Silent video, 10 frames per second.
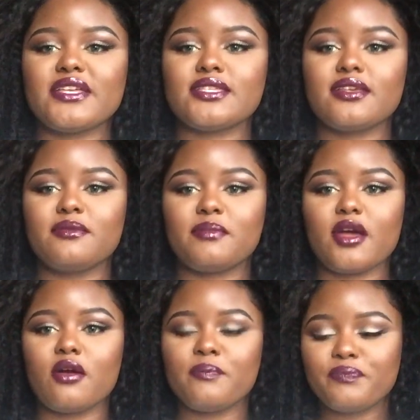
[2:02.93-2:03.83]
that's it.
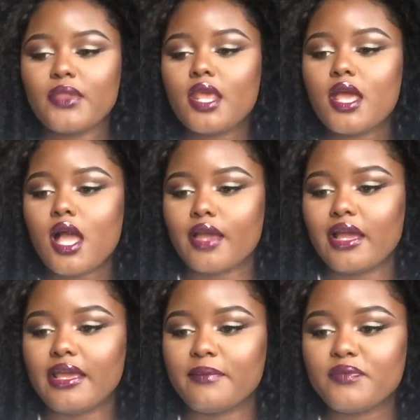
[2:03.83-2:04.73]
Well,
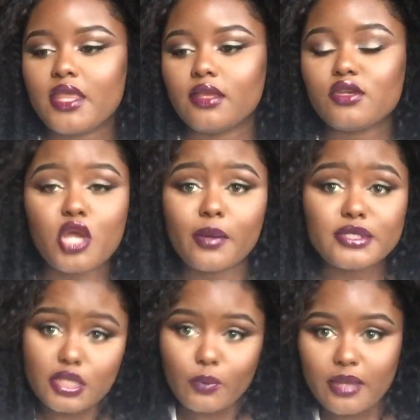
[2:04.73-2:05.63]
okay,
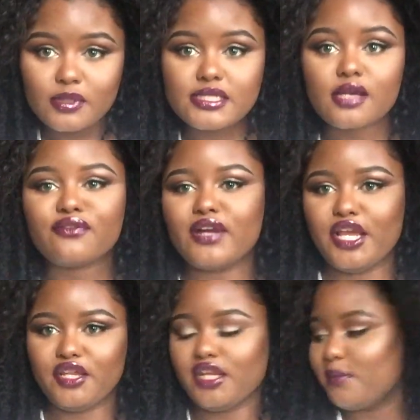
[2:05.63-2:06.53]
no, I don't weigh myself.
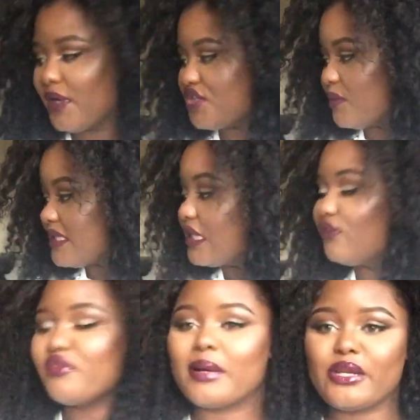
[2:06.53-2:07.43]
I only measure
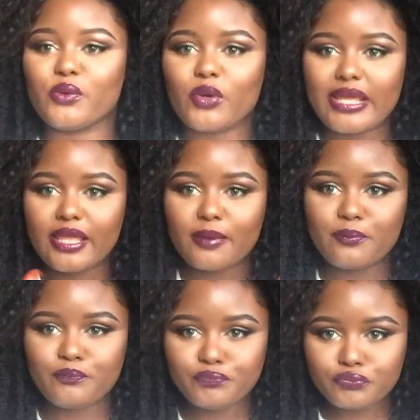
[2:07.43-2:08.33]
myself with my little like
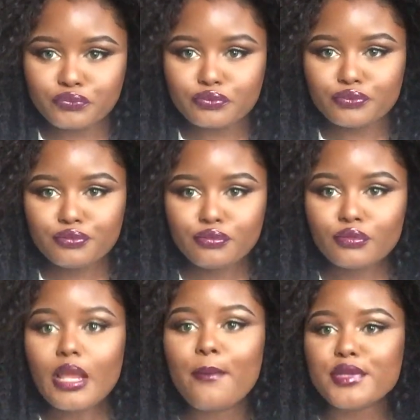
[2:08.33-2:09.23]

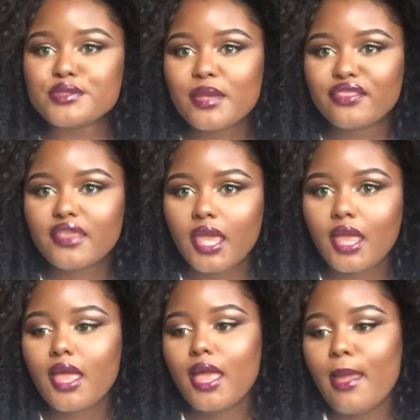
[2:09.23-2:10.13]
measurement
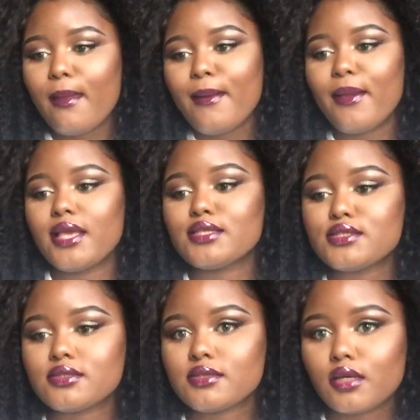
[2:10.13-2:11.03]
thing,
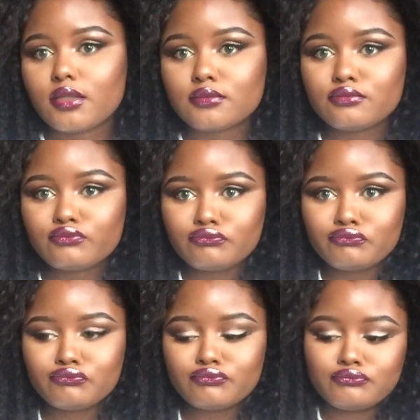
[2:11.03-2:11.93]
so
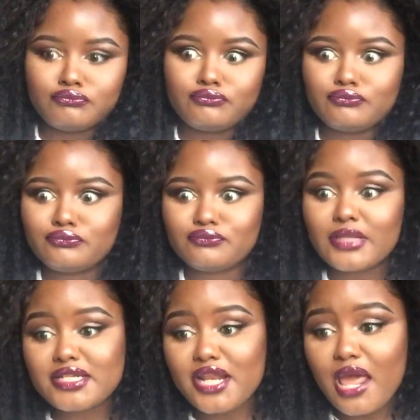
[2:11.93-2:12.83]

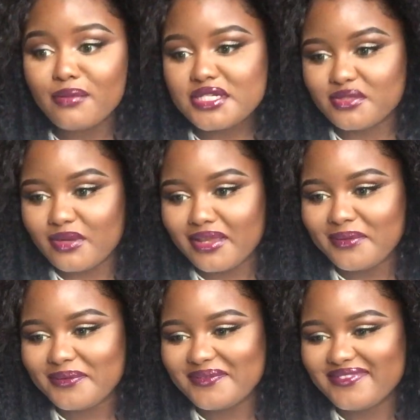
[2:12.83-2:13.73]
I don't know how much I weigh.